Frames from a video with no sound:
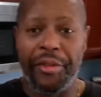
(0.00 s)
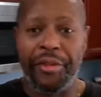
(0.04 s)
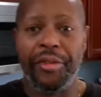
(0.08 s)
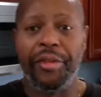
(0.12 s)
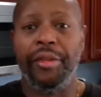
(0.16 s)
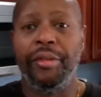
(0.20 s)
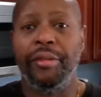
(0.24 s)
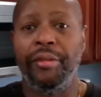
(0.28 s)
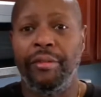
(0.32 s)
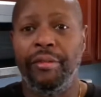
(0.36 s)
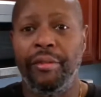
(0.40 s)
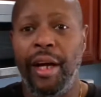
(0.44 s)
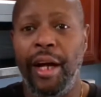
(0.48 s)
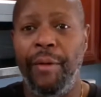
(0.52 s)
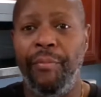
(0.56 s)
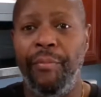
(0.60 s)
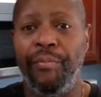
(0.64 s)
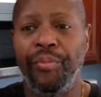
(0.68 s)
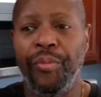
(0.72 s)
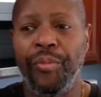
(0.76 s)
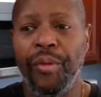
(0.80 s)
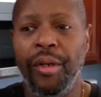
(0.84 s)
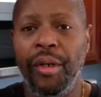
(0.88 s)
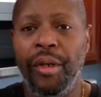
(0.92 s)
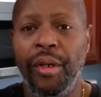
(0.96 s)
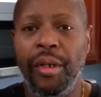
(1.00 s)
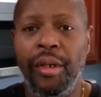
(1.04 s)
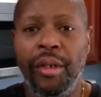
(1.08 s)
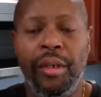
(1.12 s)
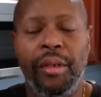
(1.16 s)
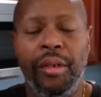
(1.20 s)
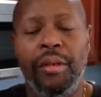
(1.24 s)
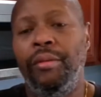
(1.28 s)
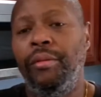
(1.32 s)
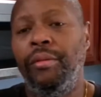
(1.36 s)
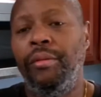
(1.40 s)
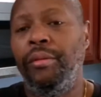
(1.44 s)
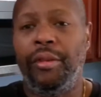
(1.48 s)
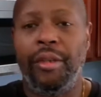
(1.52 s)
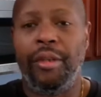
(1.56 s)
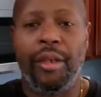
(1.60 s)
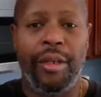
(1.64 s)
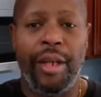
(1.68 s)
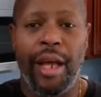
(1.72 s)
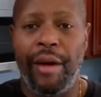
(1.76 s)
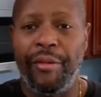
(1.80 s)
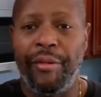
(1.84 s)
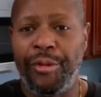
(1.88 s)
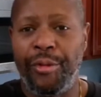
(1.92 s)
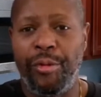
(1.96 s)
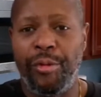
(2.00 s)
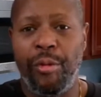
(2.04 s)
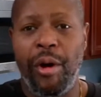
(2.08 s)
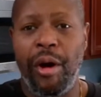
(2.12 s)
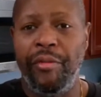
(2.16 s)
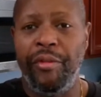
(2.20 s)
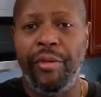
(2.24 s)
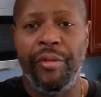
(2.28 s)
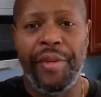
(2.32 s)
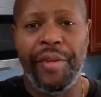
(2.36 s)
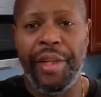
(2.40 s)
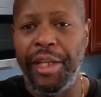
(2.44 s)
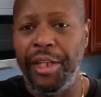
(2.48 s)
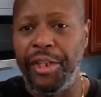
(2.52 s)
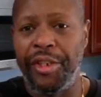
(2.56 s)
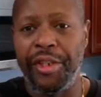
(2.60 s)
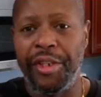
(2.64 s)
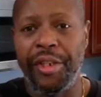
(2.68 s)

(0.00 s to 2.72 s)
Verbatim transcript: right? Gonna have 12 of each.